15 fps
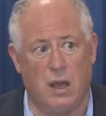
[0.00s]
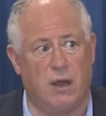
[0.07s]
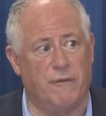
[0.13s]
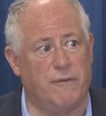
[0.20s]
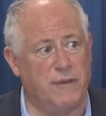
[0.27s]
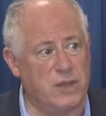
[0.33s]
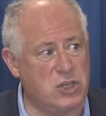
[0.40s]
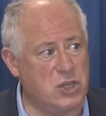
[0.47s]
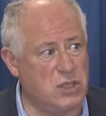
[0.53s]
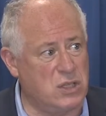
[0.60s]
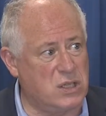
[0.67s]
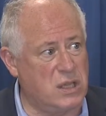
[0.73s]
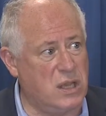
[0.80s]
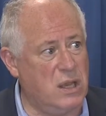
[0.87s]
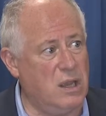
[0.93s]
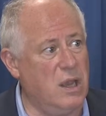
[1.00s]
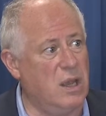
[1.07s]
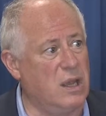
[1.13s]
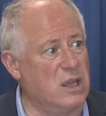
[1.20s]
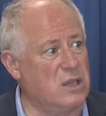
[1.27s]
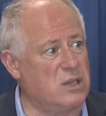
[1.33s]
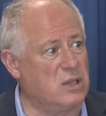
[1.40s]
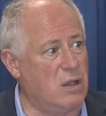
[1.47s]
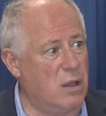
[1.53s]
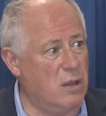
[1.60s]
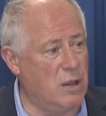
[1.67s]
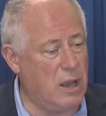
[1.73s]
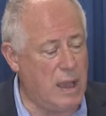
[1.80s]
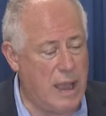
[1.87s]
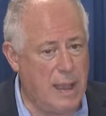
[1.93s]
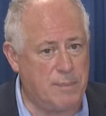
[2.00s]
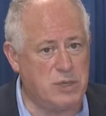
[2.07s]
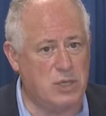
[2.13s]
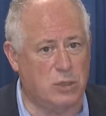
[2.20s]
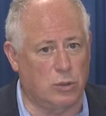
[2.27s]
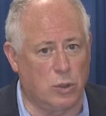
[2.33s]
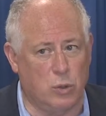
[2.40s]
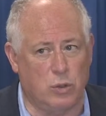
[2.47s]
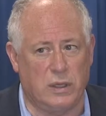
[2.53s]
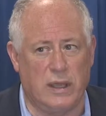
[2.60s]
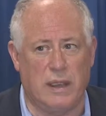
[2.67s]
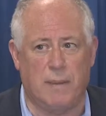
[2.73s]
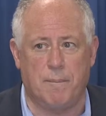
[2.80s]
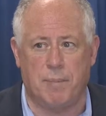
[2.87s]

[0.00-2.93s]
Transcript: efficiency is absolutely